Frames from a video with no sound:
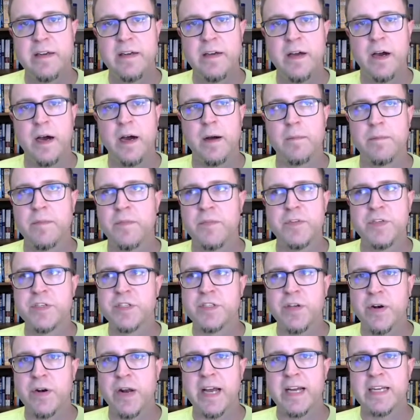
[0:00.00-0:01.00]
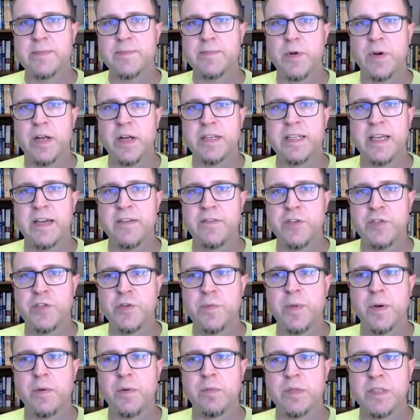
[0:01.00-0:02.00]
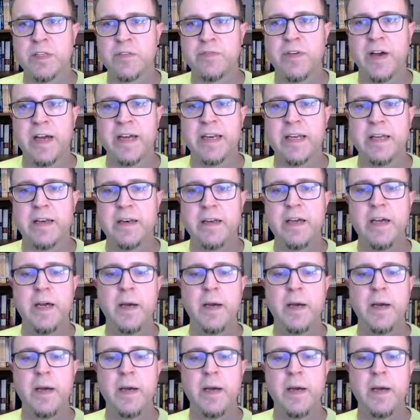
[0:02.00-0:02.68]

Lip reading: If you just go to expo.dev, you should be able to find it.